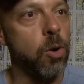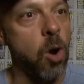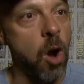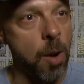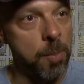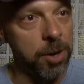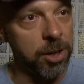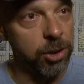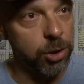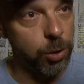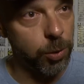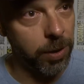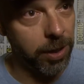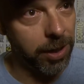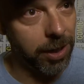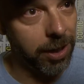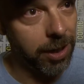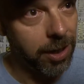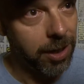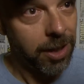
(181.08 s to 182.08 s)

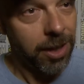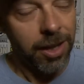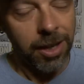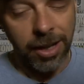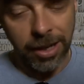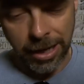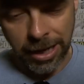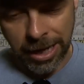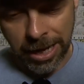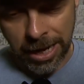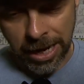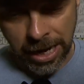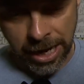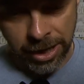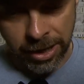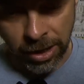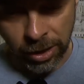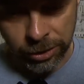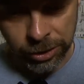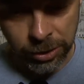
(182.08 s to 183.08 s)
commentary, uh,
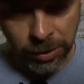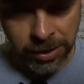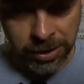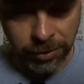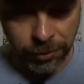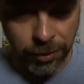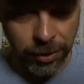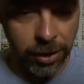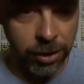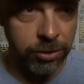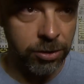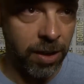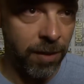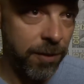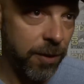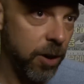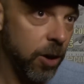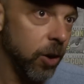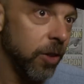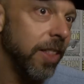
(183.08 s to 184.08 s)
and also in the
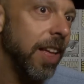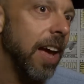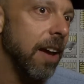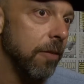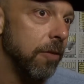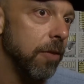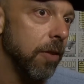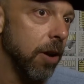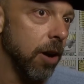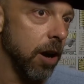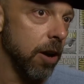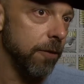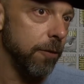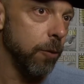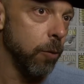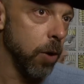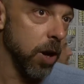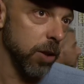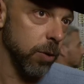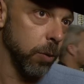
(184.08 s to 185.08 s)
philosophical depth of
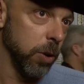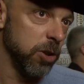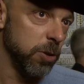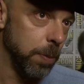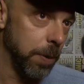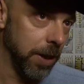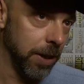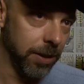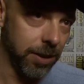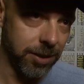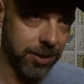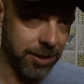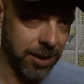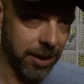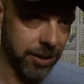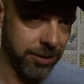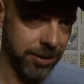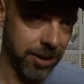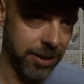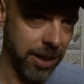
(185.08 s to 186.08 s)
what was being
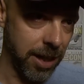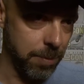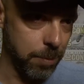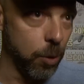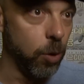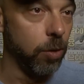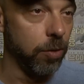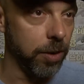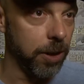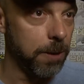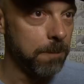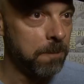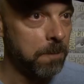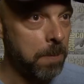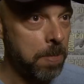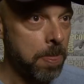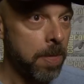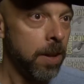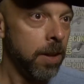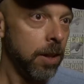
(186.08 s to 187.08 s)
discussed in that movie.
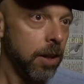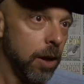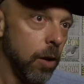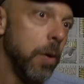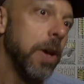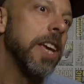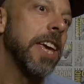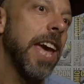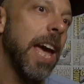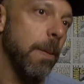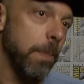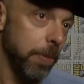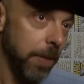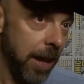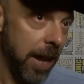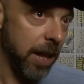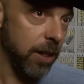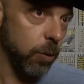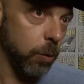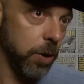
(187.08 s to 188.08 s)
We kept
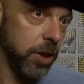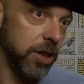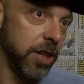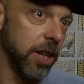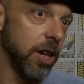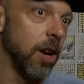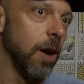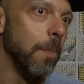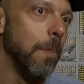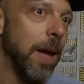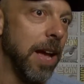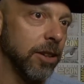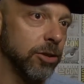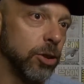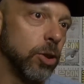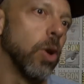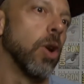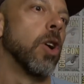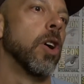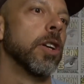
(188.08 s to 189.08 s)
that. We did our
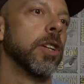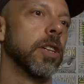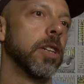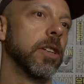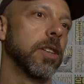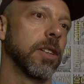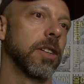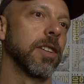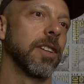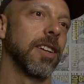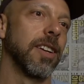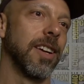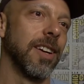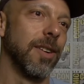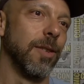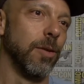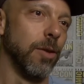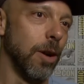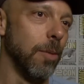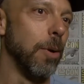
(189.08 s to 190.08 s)
best to honor
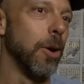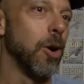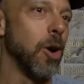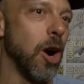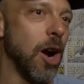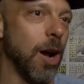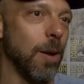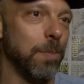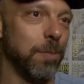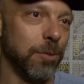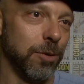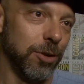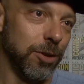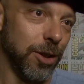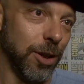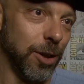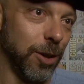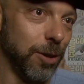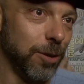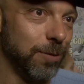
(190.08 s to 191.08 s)
RoboCop,
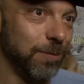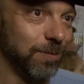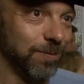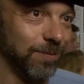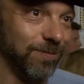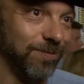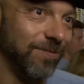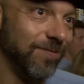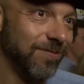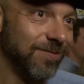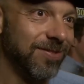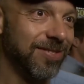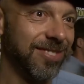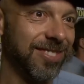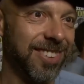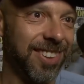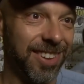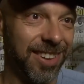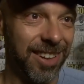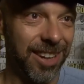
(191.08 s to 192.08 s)
so
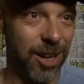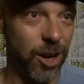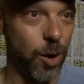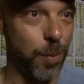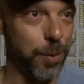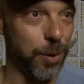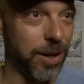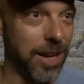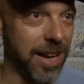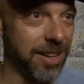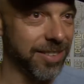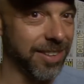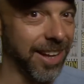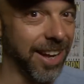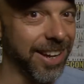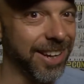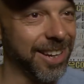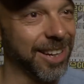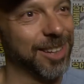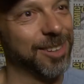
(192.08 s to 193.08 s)
I hope you guys like